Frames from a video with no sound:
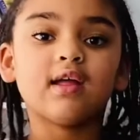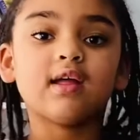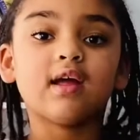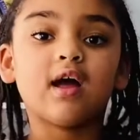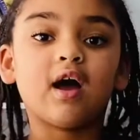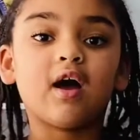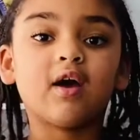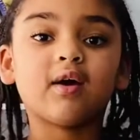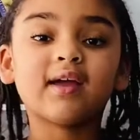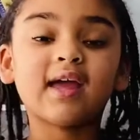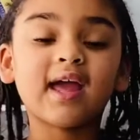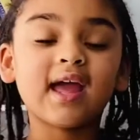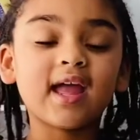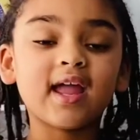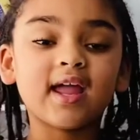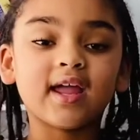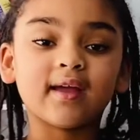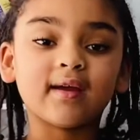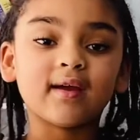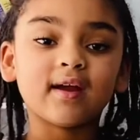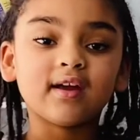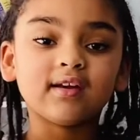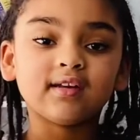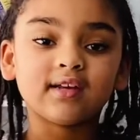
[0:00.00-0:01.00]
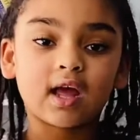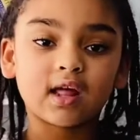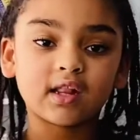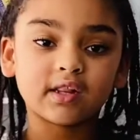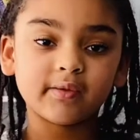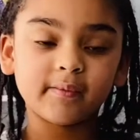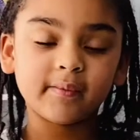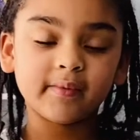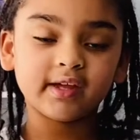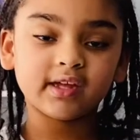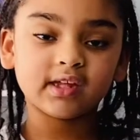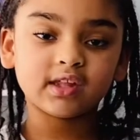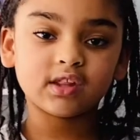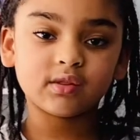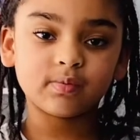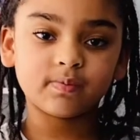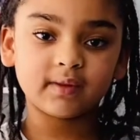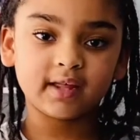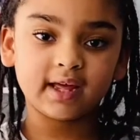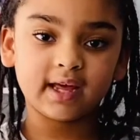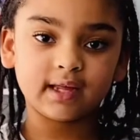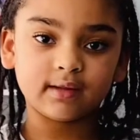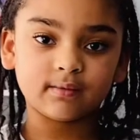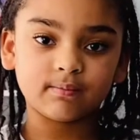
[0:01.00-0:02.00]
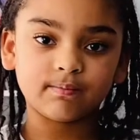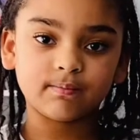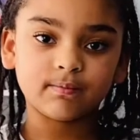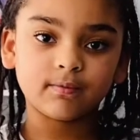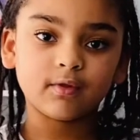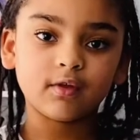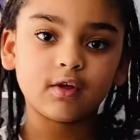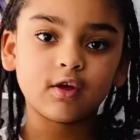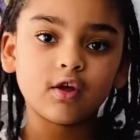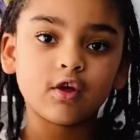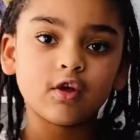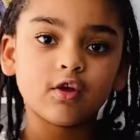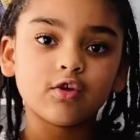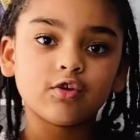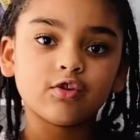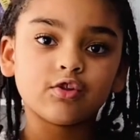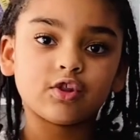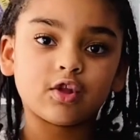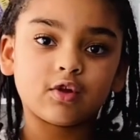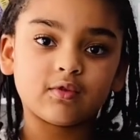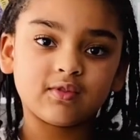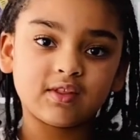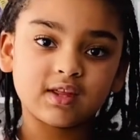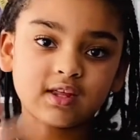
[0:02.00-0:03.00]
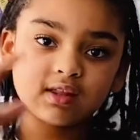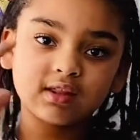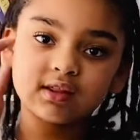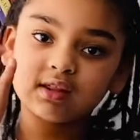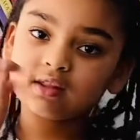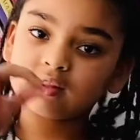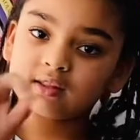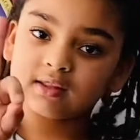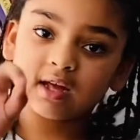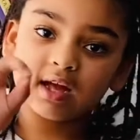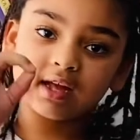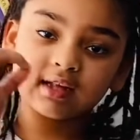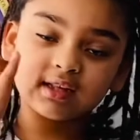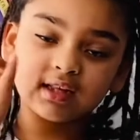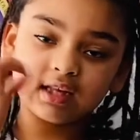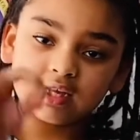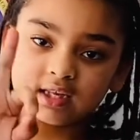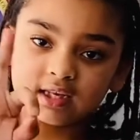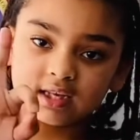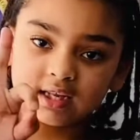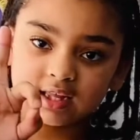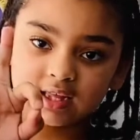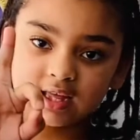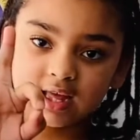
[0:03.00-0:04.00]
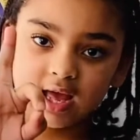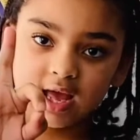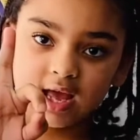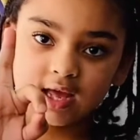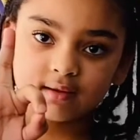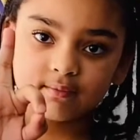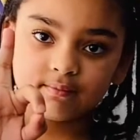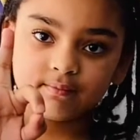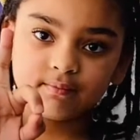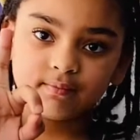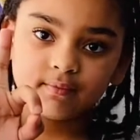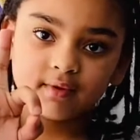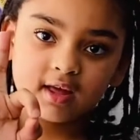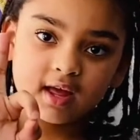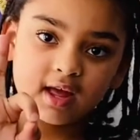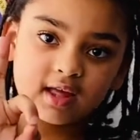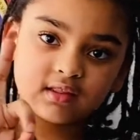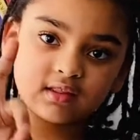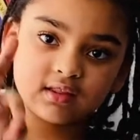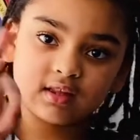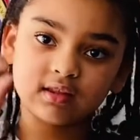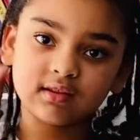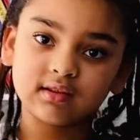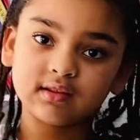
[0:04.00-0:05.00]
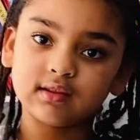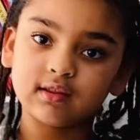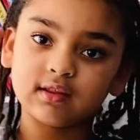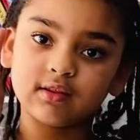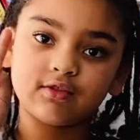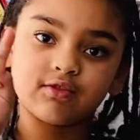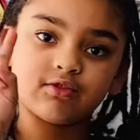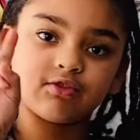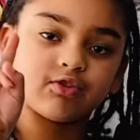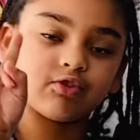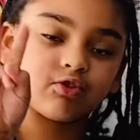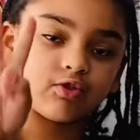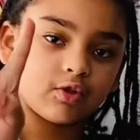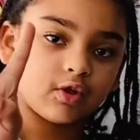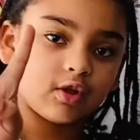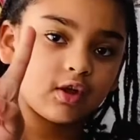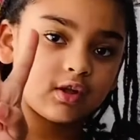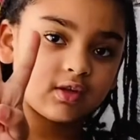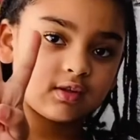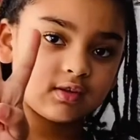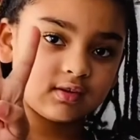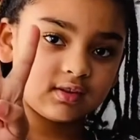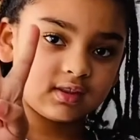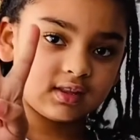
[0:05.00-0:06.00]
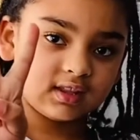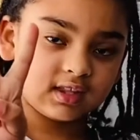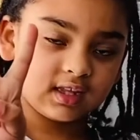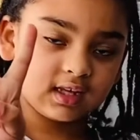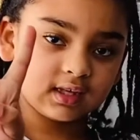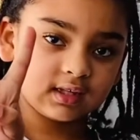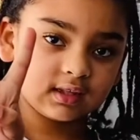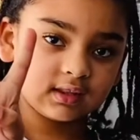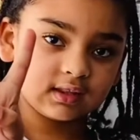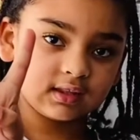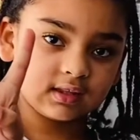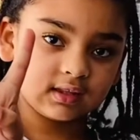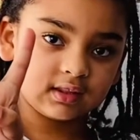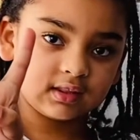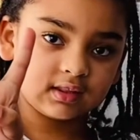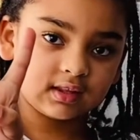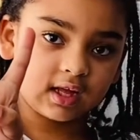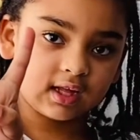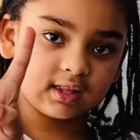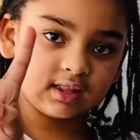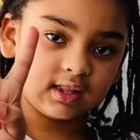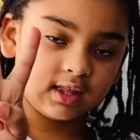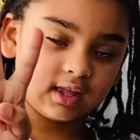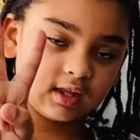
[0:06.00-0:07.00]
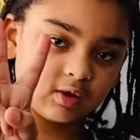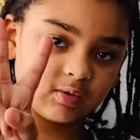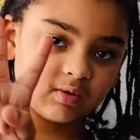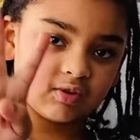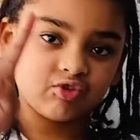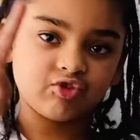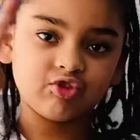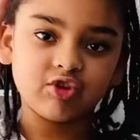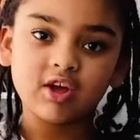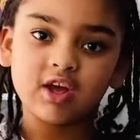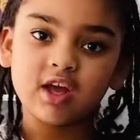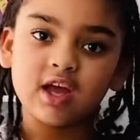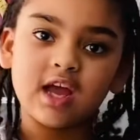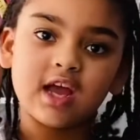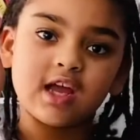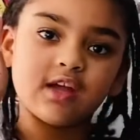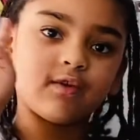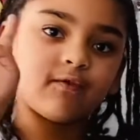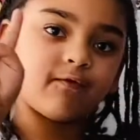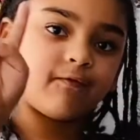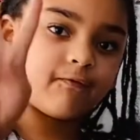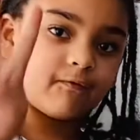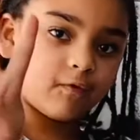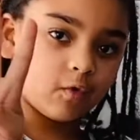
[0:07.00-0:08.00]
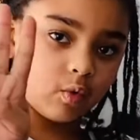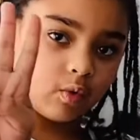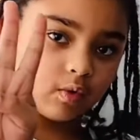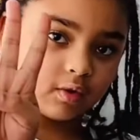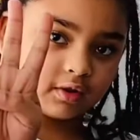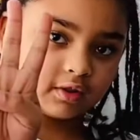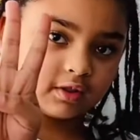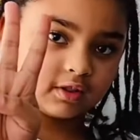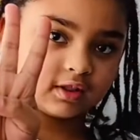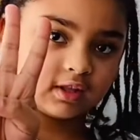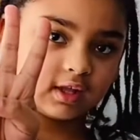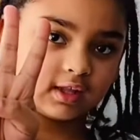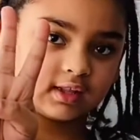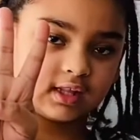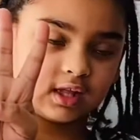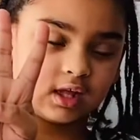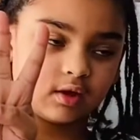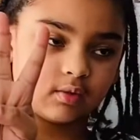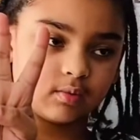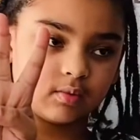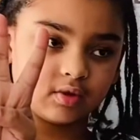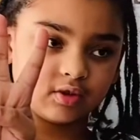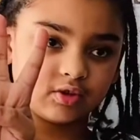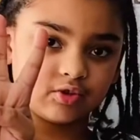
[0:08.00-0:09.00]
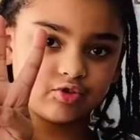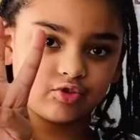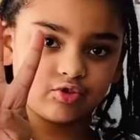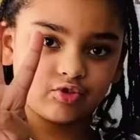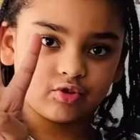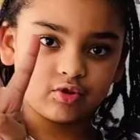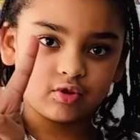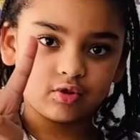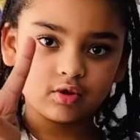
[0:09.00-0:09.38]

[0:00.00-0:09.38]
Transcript: Okay, now let me explain. So this is 19 again, and this is 6 in sign language and 4 in sign language.